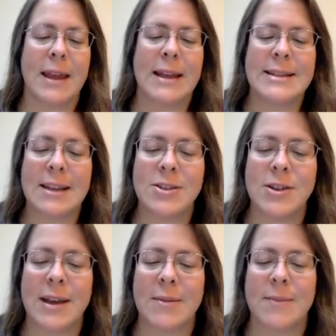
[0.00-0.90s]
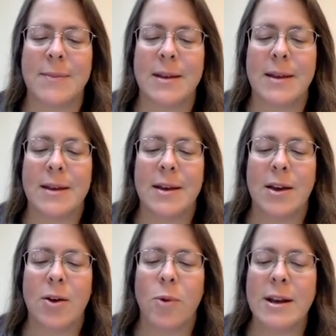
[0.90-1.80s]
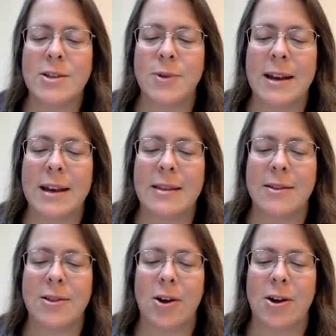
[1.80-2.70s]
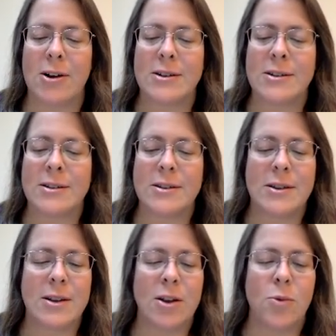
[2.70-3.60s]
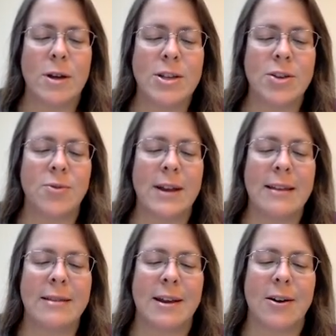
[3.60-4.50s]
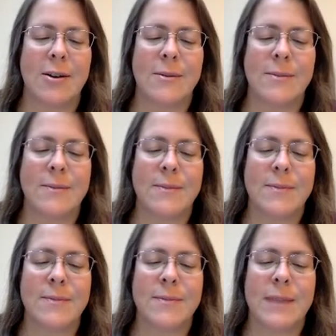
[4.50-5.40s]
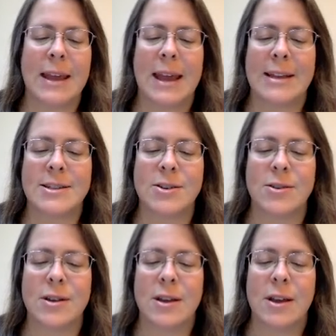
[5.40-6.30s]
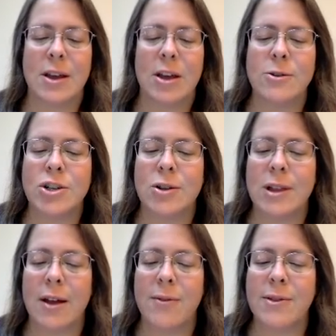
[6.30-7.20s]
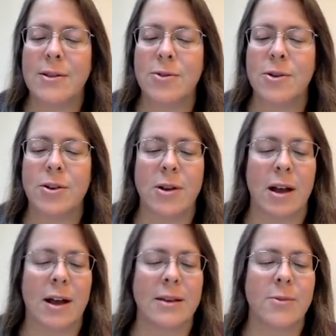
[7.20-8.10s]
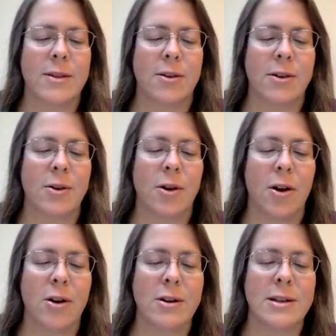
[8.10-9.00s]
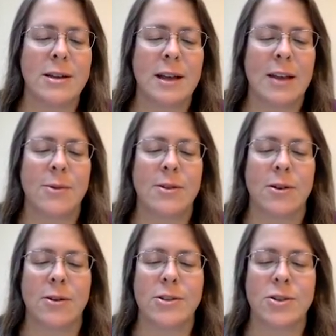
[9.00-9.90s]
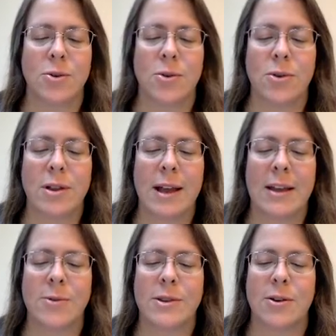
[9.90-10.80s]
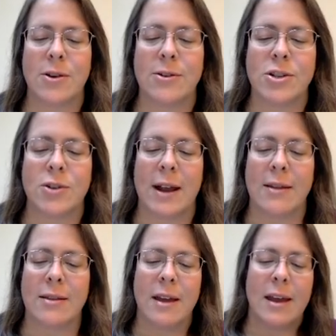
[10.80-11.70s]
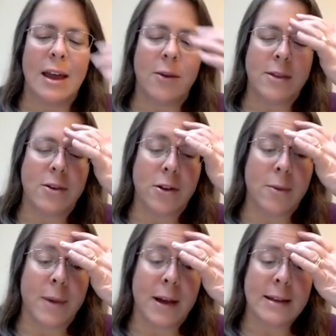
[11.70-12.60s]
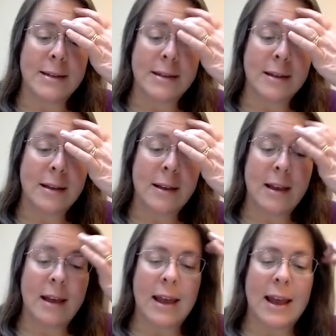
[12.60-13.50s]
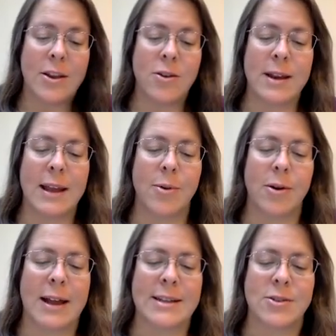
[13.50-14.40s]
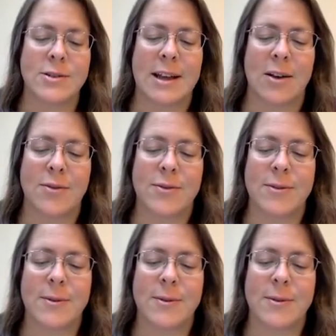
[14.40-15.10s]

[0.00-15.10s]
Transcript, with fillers: He said to him, What is written in the law? What do you read there? He answered, You shall love the Lord your God with all your heart, and with all your soul, and with all your strength, and with all your mind, and your neighbor as yourself.